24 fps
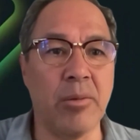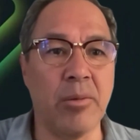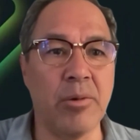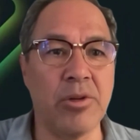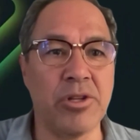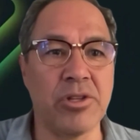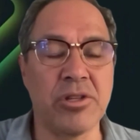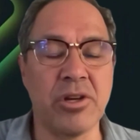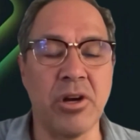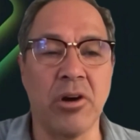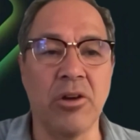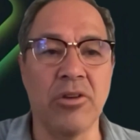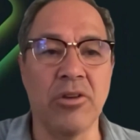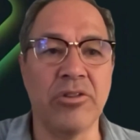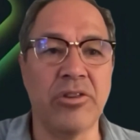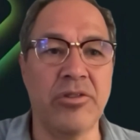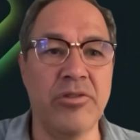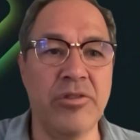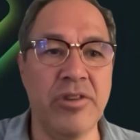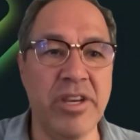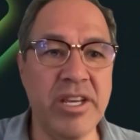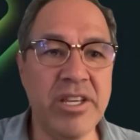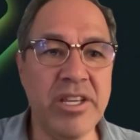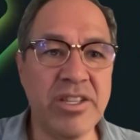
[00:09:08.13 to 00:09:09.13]
which is called
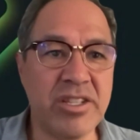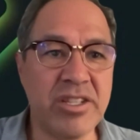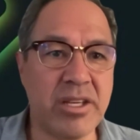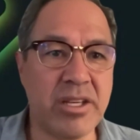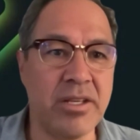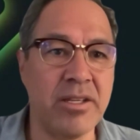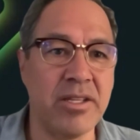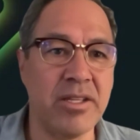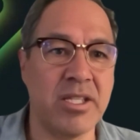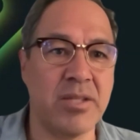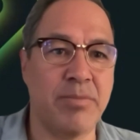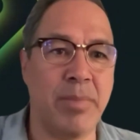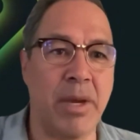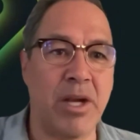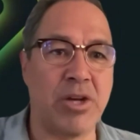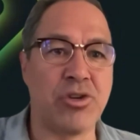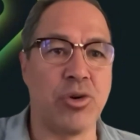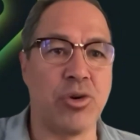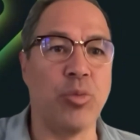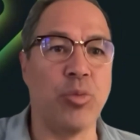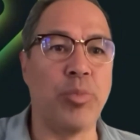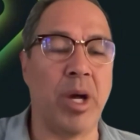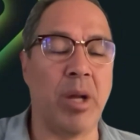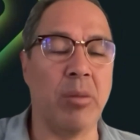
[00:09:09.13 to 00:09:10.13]
NIST
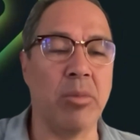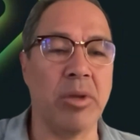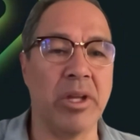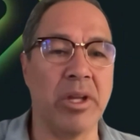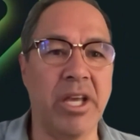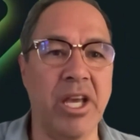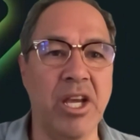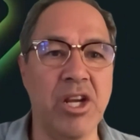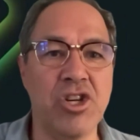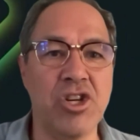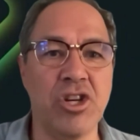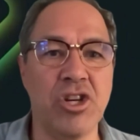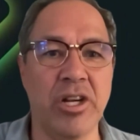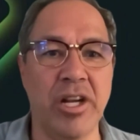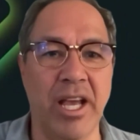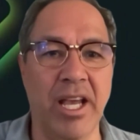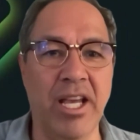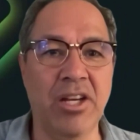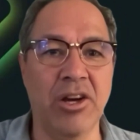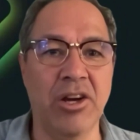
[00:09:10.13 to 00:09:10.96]
Special Publication